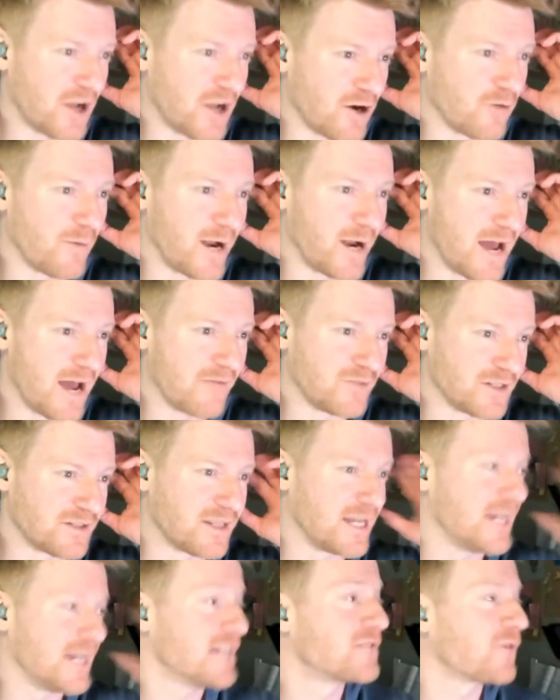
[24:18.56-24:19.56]
might have this
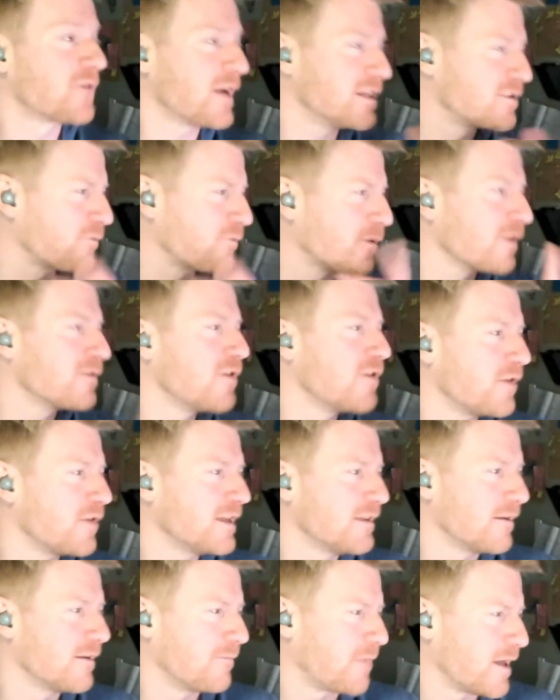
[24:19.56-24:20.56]
thing. It's worth
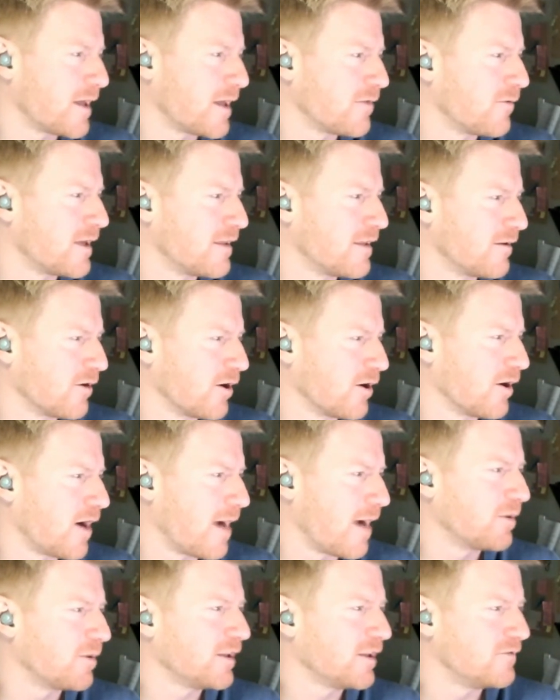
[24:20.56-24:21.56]
noting that, by the way, there are,
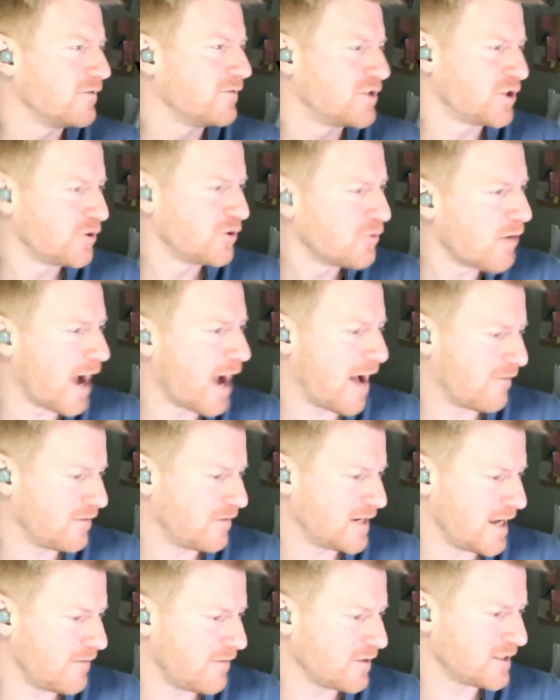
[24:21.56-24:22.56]
I believe, 2
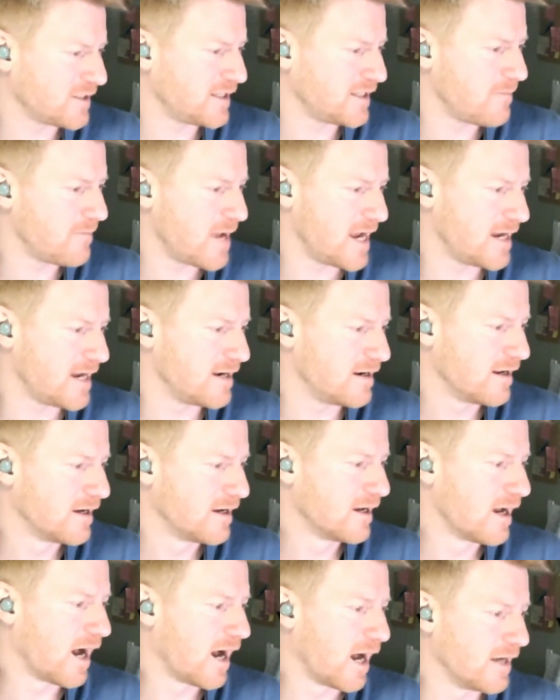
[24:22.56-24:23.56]
affidavits. He made
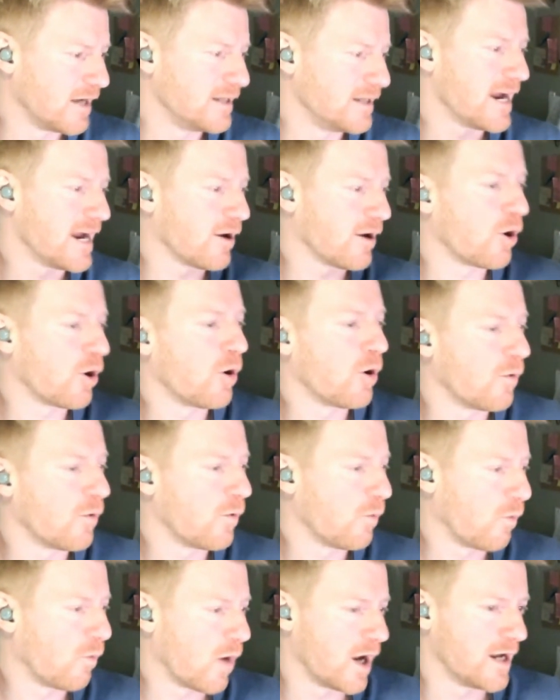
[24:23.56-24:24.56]
a
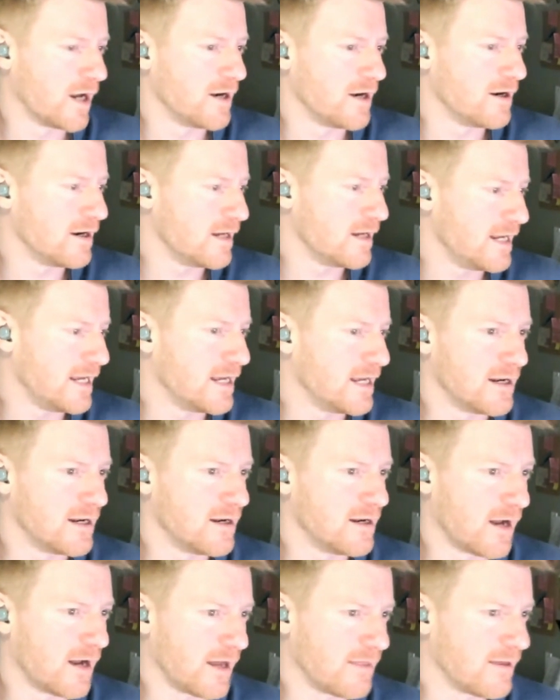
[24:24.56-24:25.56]
narrow one
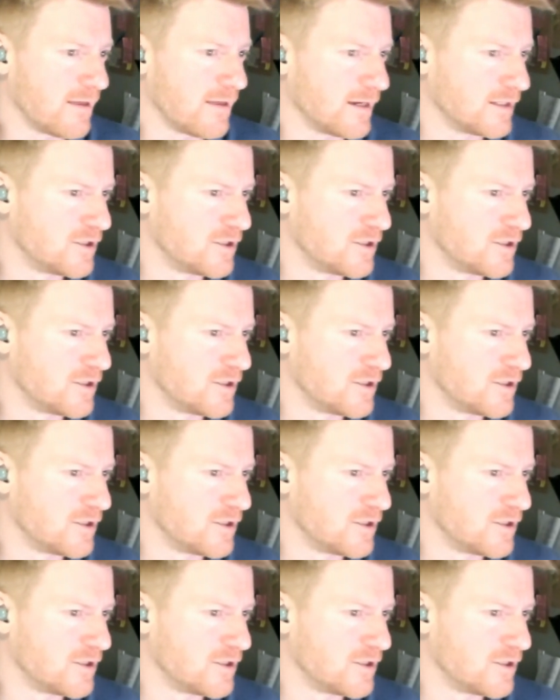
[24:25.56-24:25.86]
in, I think,